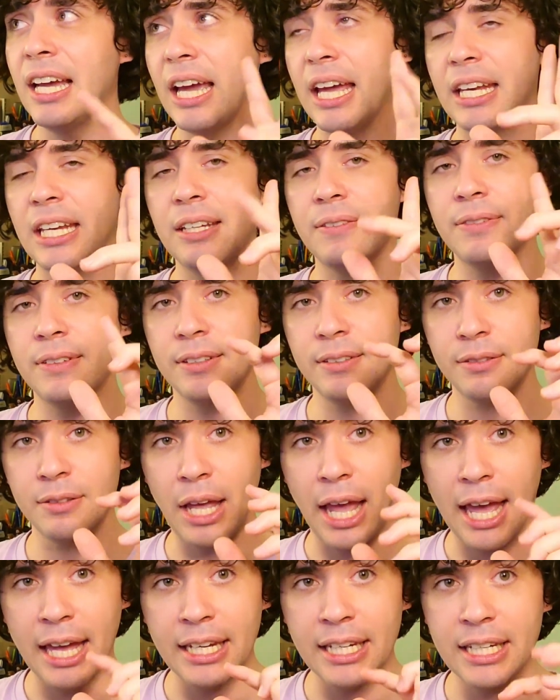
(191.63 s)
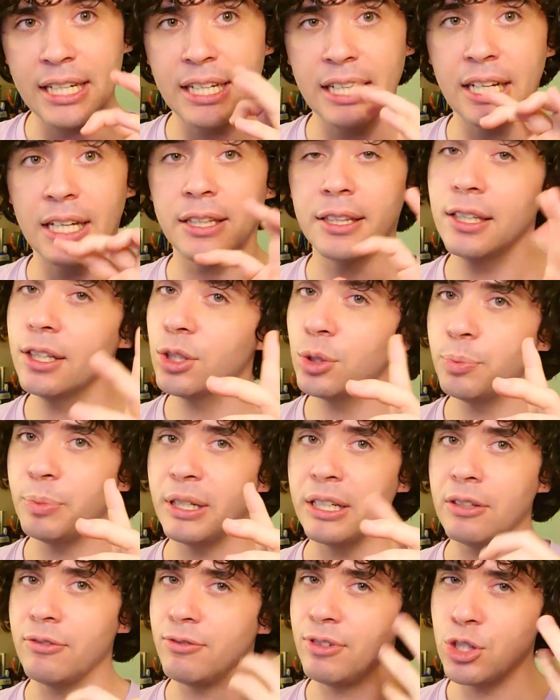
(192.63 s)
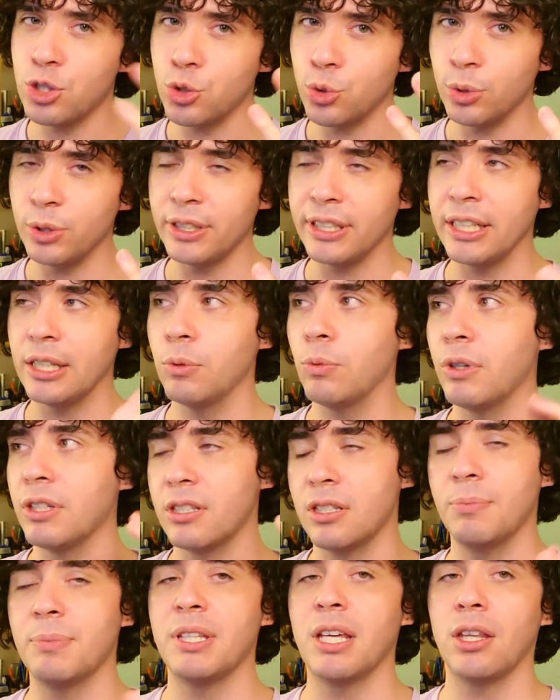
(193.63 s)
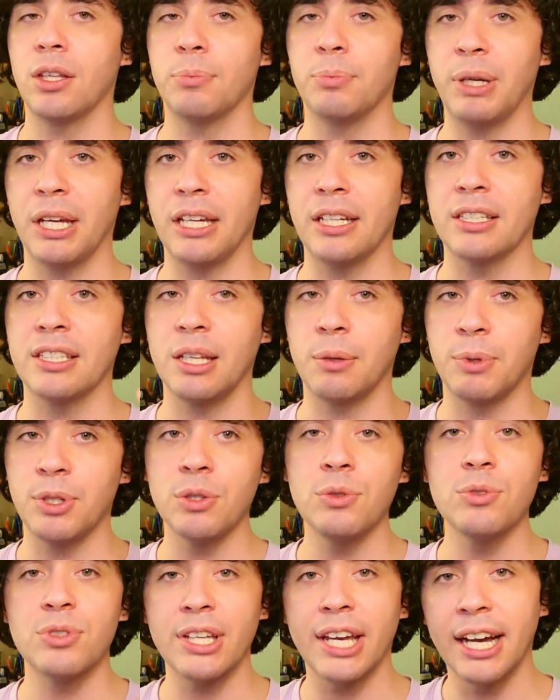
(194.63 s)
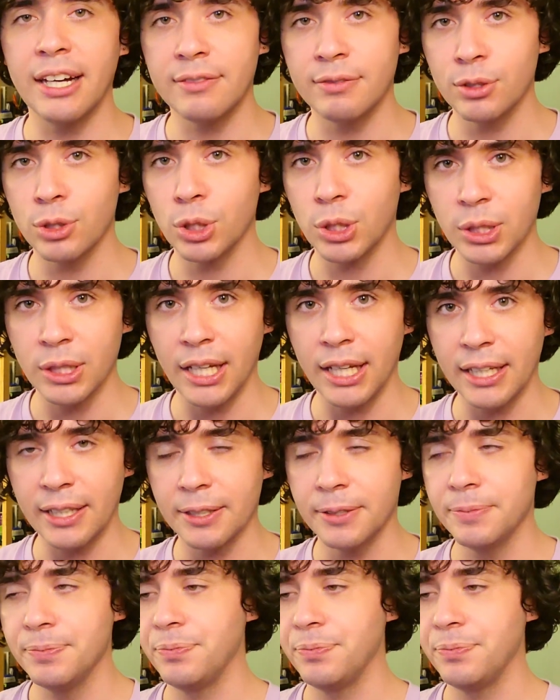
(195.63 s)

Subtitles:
and even editing a little bit visually what some of the other pings that we used to have look like.